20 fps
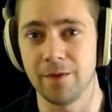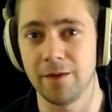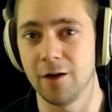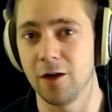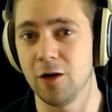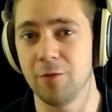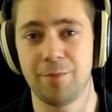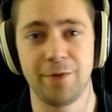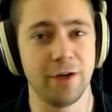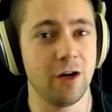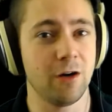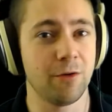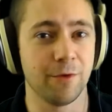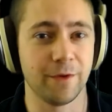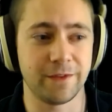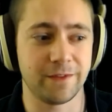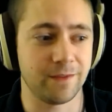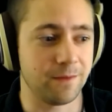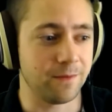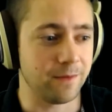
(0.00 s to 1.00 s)
OPR
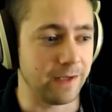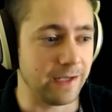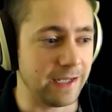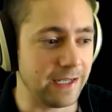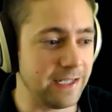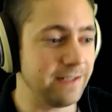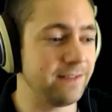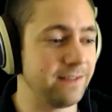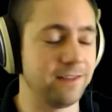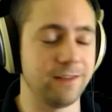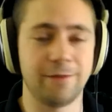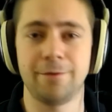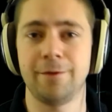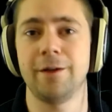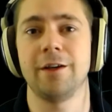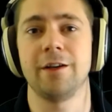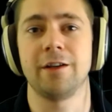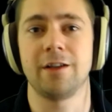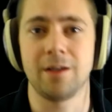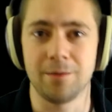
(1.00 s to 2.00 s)
was easy as
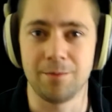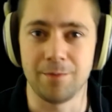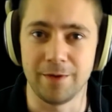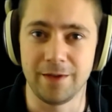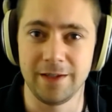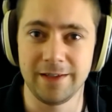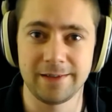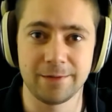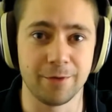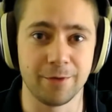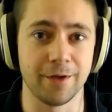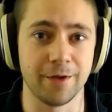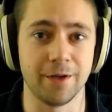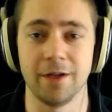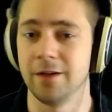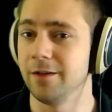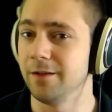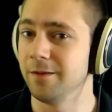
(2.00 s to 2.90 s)
fuck, but this one,